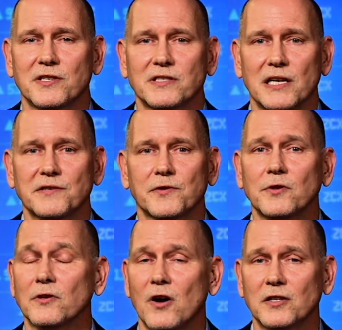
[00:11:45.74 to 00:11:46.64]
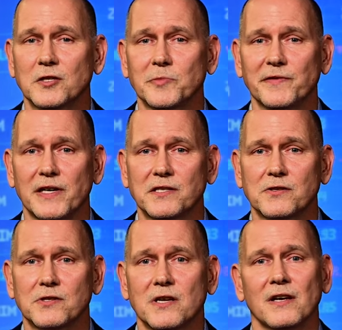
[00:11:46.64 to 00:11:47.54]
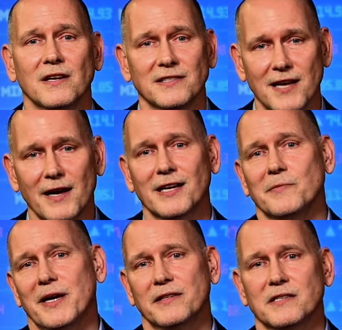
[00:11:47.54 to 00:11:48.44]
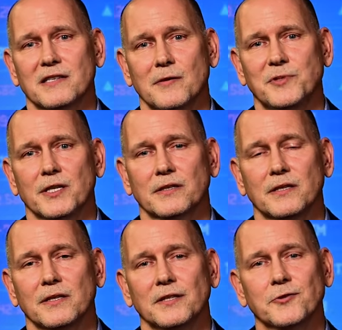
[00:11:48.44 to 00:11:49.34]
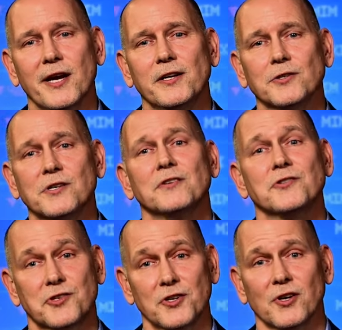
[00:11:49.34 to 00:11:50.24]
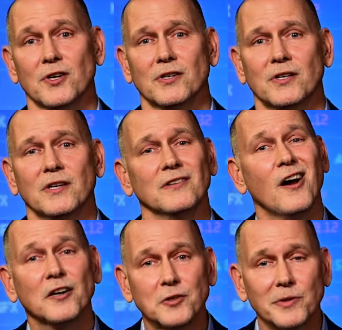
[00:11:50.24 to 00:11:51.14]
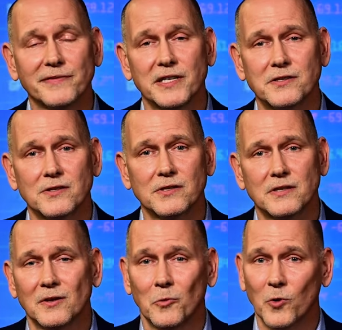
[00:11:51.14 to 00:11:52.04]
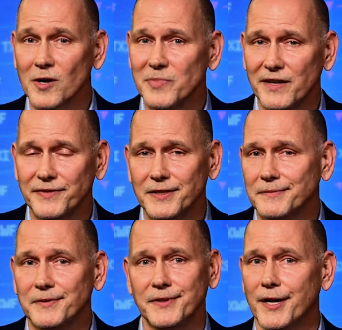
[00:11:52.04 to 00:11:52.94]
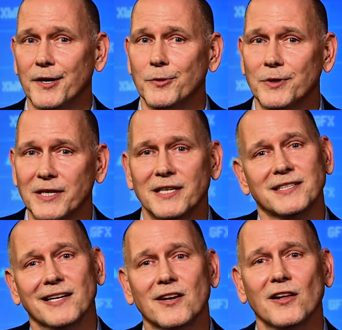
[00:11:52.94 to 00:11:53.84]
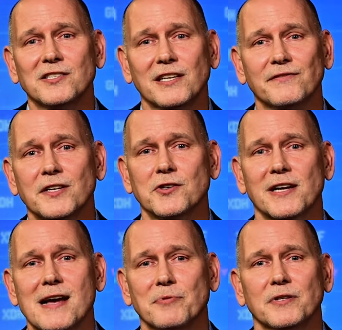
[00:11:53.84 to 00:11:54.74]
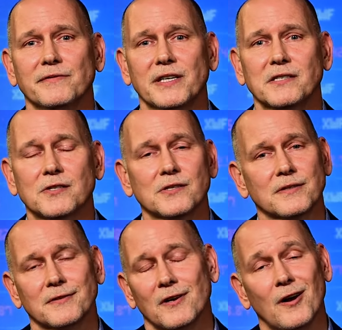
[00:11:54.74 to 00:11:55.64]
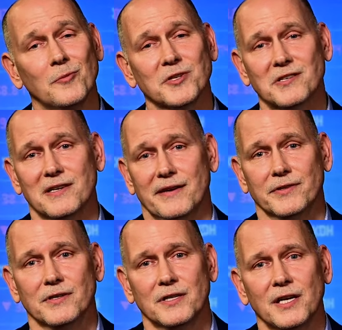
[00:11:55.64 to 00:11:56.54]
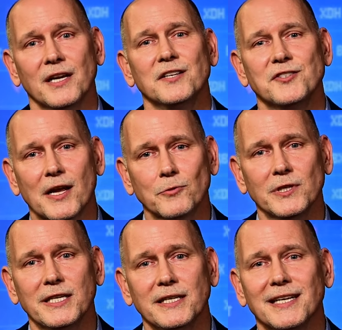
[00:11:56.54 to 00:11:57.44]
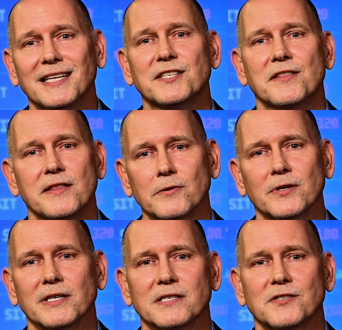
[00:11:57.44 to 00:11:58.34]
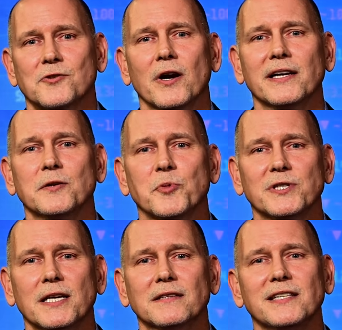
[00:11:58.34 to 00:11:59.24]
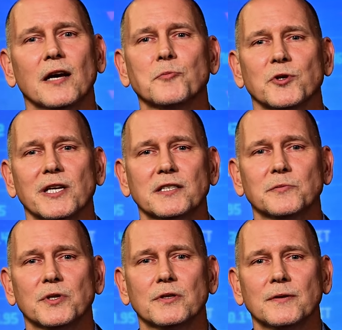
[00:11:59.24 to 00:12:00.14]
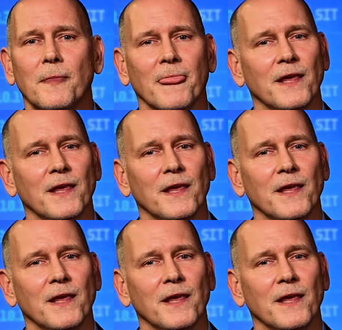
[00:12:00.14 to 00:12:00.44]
successful long-term investors talking about this subject. Traders, sure. Long-term investors, Warren Buffett, no. Technology and venture capital investors, almost never. Generally, it's theorists trying to predict the unpredictable.